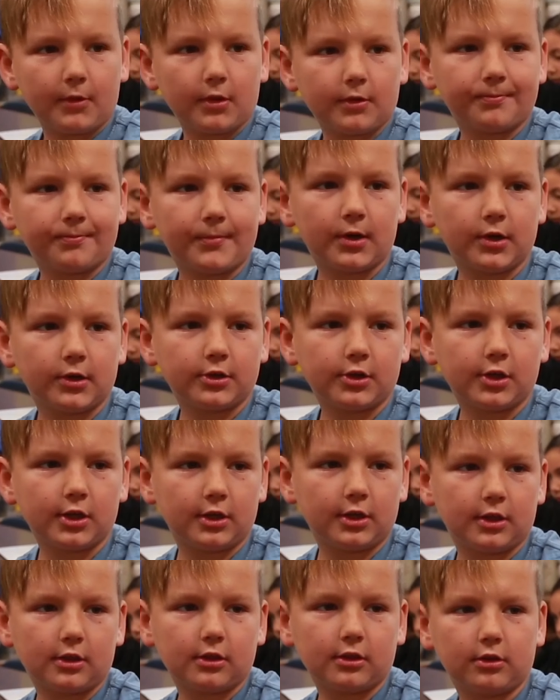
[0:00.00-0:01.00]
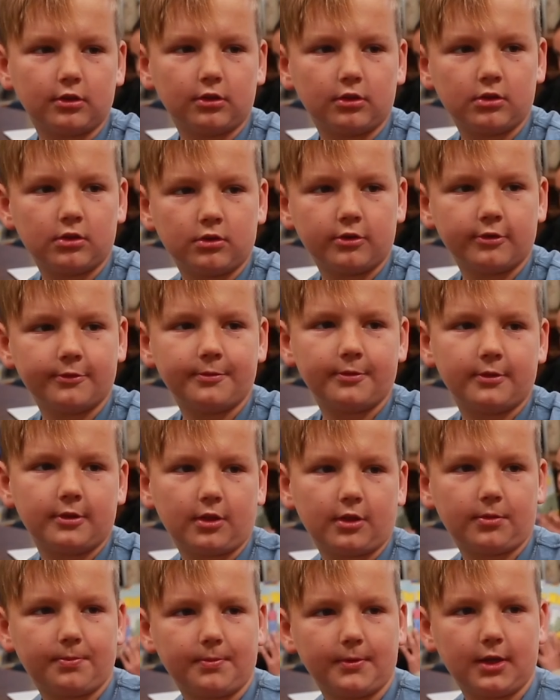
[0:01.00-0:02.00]
Miss Martinez deserves
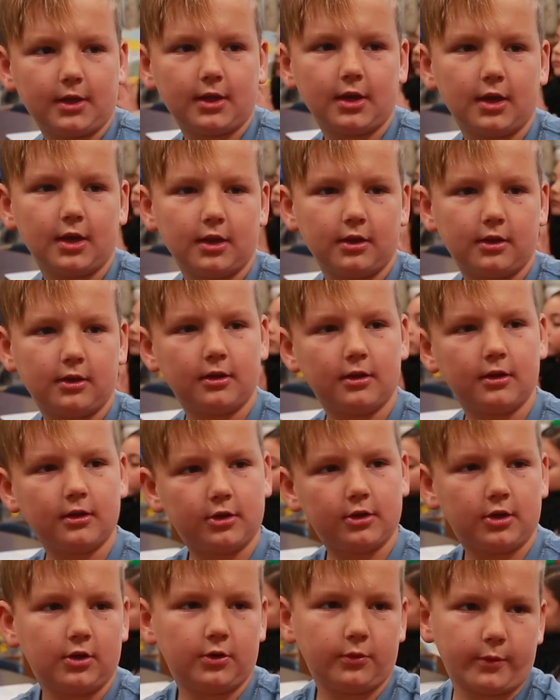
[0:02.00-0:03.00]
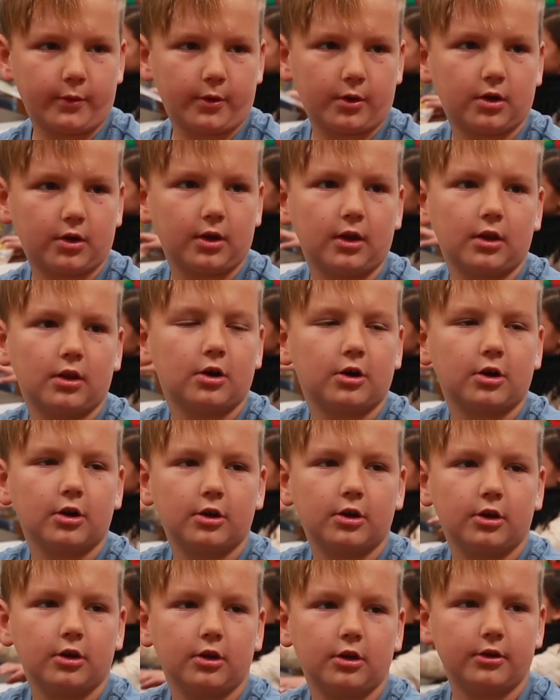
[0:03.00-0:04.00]
this because she worked as
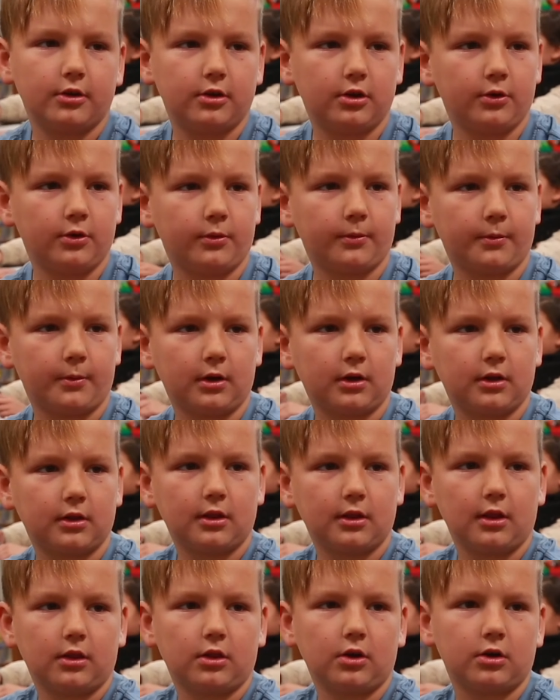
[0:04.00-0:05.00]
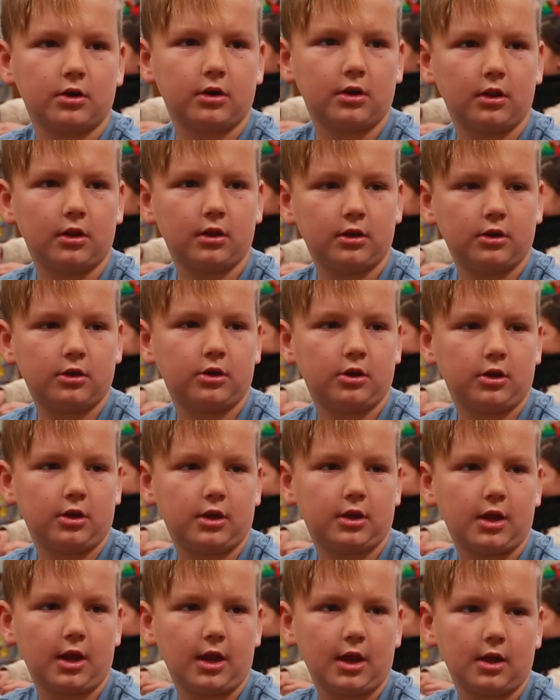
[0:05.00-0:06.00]
hard as she works as hard as
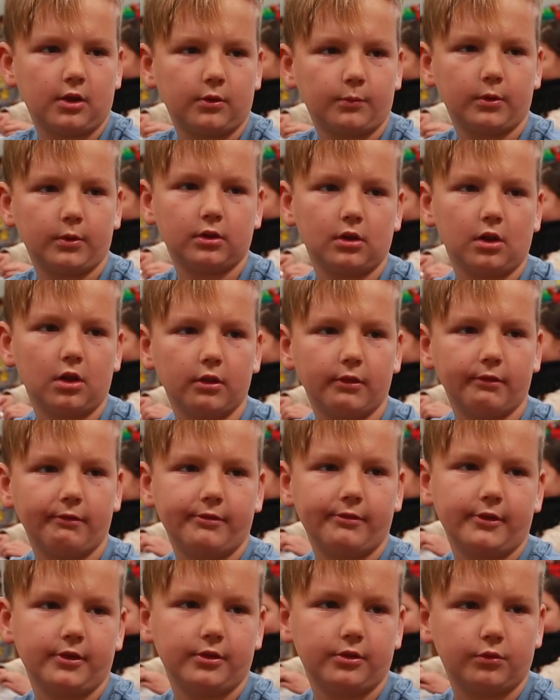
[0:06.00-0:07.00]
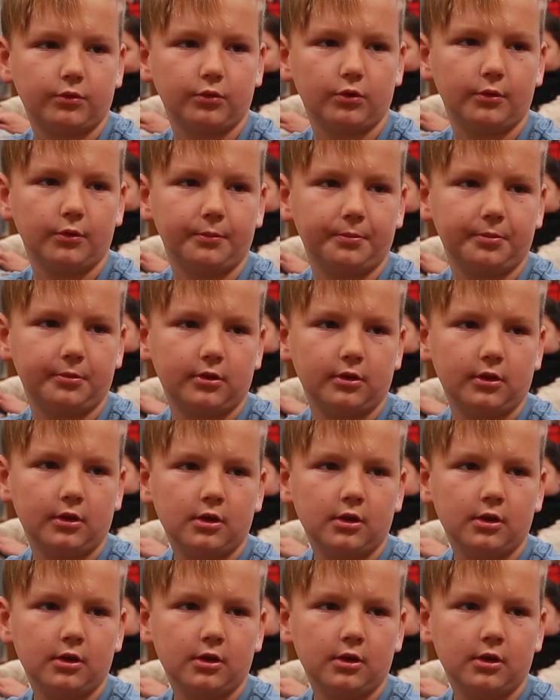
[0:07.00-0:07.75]
she can with all of these groups.